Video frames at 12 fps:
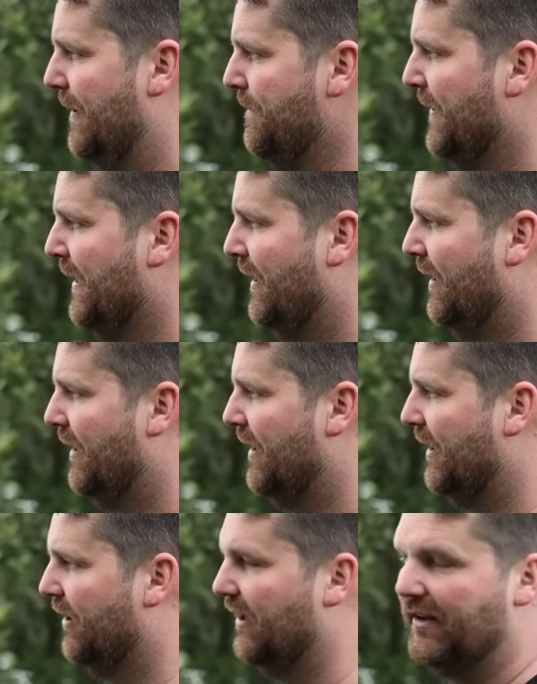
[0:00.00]

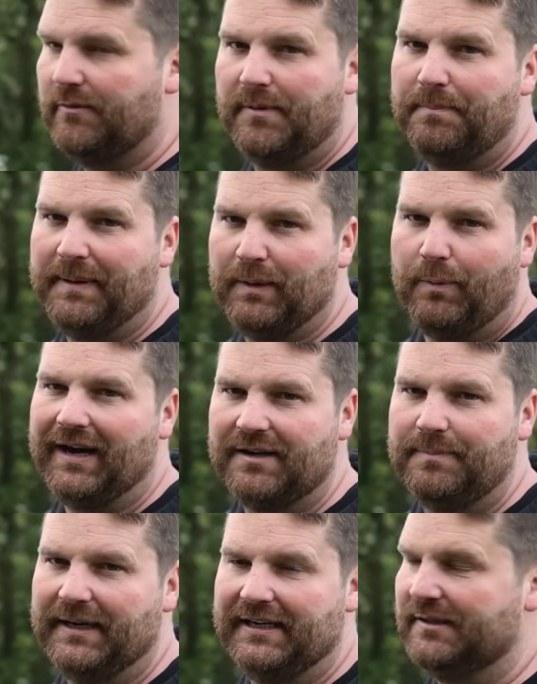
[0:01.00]
I'm going to give them a big whack
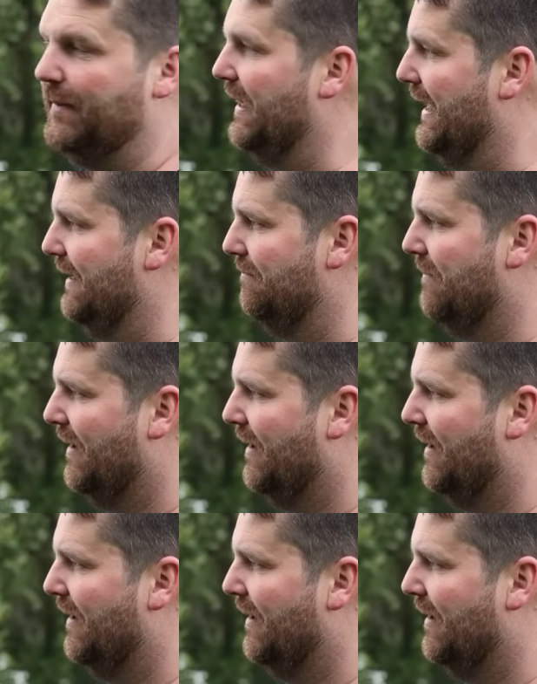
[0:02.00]
of bait in a minute